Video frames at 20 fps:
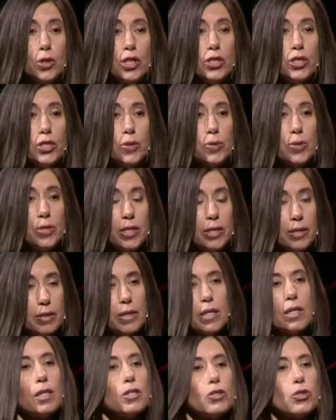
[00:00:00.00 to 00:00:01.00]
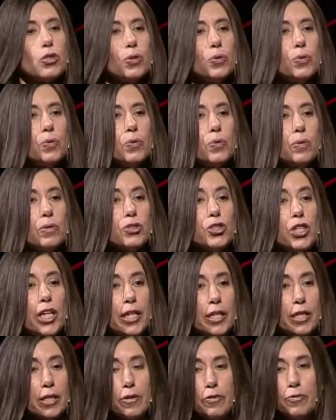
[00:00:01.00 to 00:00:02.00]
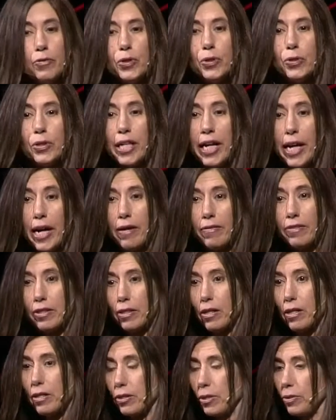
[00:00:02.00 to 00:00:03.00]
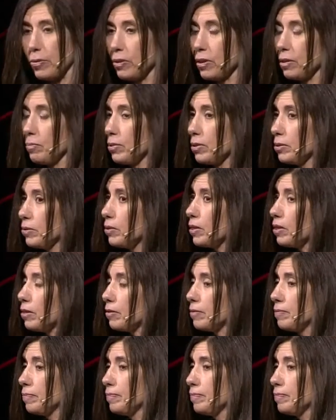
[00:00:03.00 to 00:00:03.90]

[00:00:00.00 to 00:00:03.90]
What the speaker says: use it to check if your caviar is really beluga,